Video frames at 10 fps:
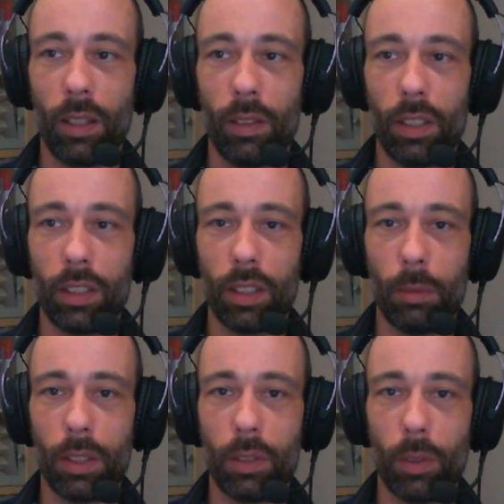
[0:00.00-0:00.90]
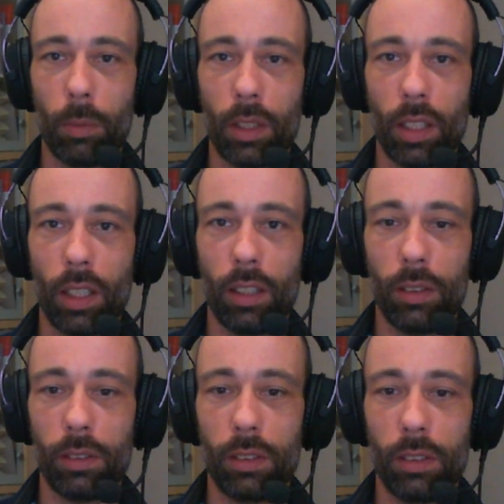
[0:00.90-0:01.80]
This image will be there.
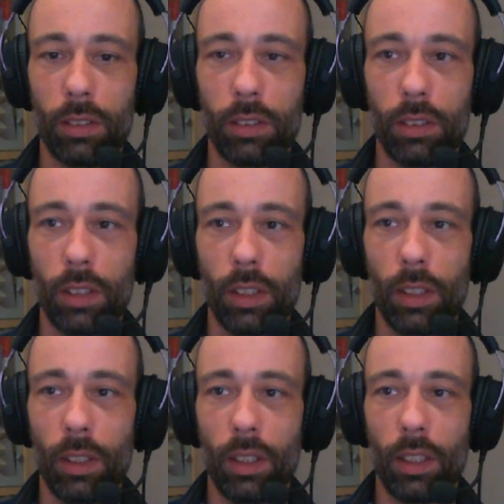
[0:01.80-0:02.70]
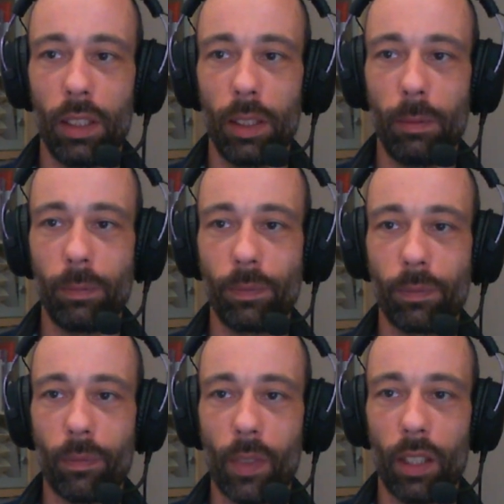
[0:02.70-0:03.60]
Oh, um,
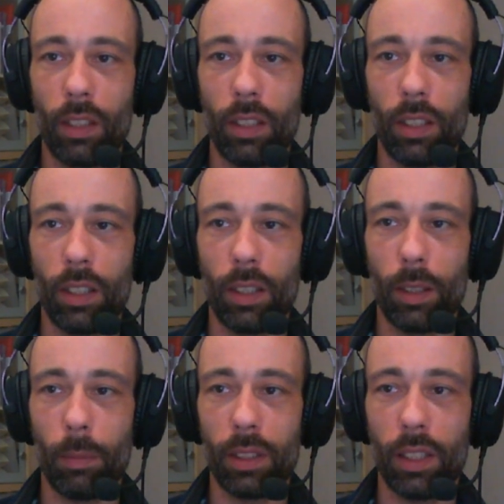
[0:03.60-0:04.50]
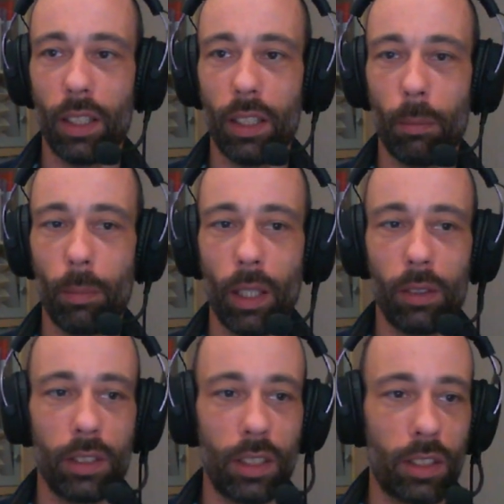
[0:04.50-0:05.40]
but then
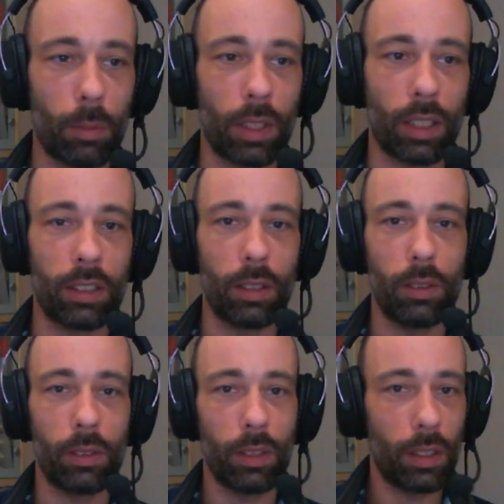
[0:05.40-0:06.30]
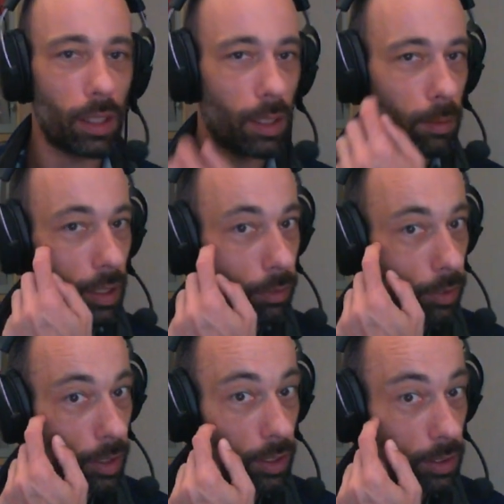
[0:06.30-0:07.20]
about this subject. So I have
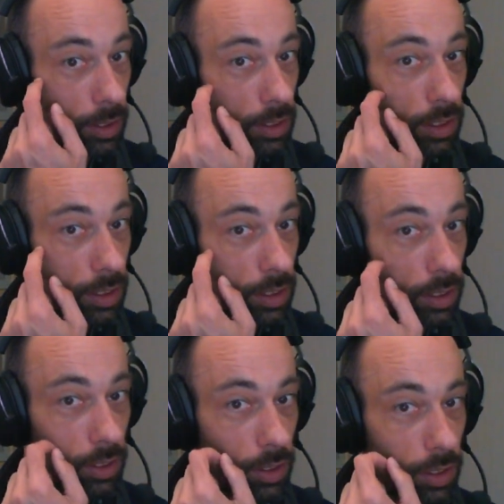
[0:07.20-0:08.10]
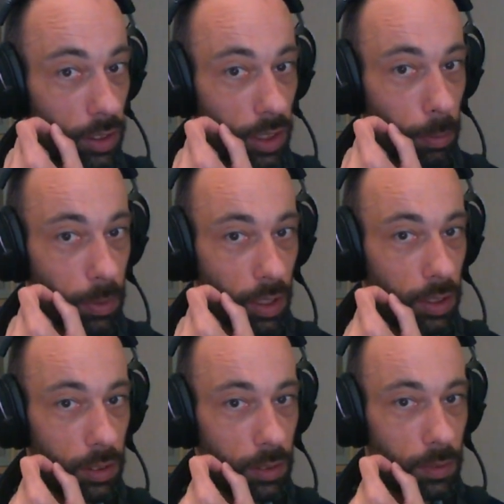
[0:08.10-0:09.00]
a certain steps I
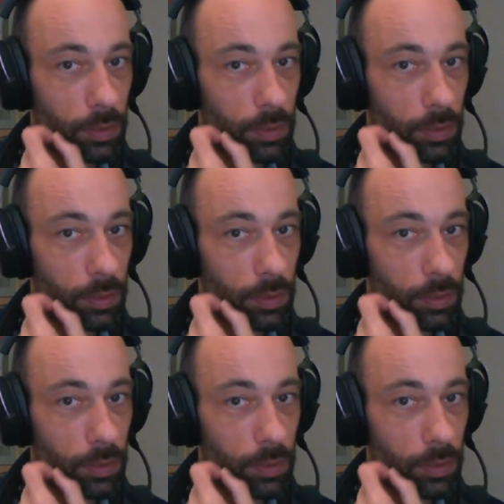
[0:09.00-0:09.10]
do,